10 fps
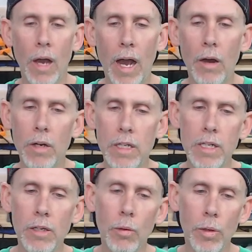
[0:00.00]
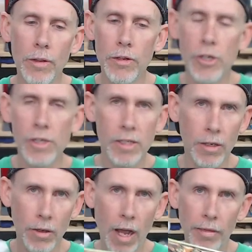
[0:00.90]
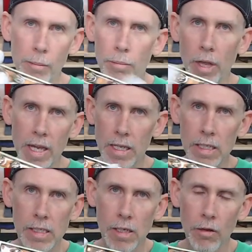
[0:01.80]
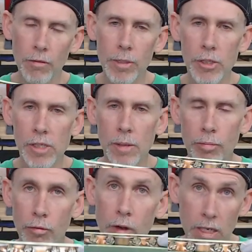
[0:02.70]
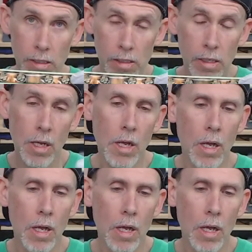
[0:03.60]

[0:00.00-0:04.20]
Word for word: how to deal with just you know not the blank itself, but just the prints.